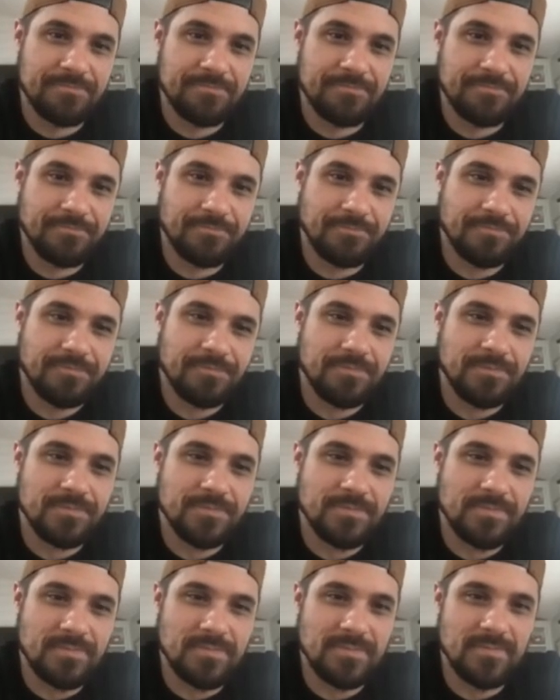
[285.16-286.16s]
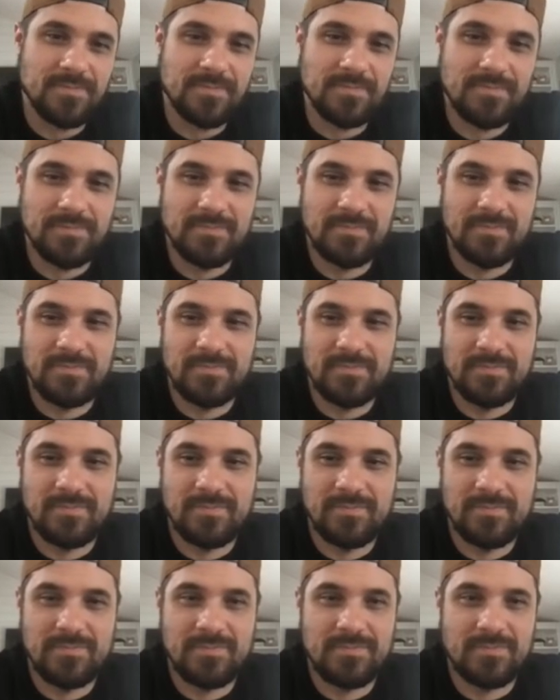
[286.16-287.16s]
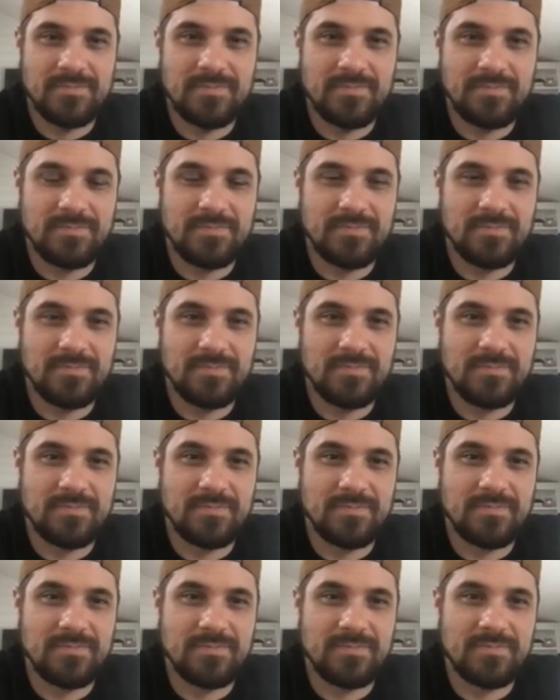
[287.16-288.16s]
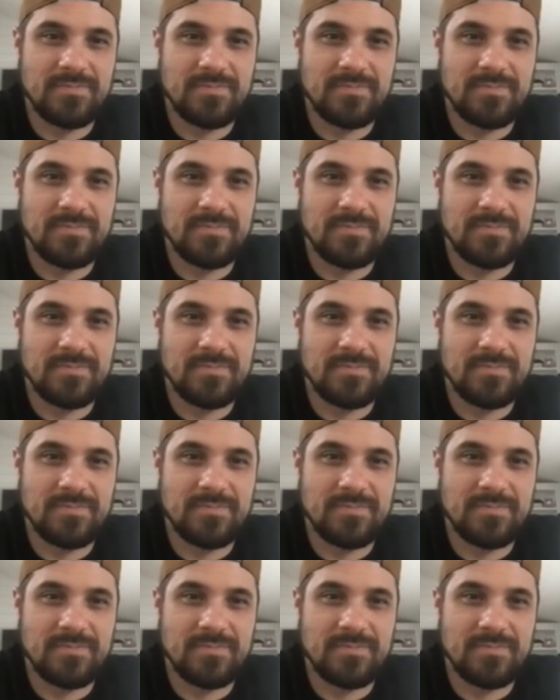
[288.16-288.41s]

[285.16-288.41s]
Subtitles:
No words are spoken by the person on screen.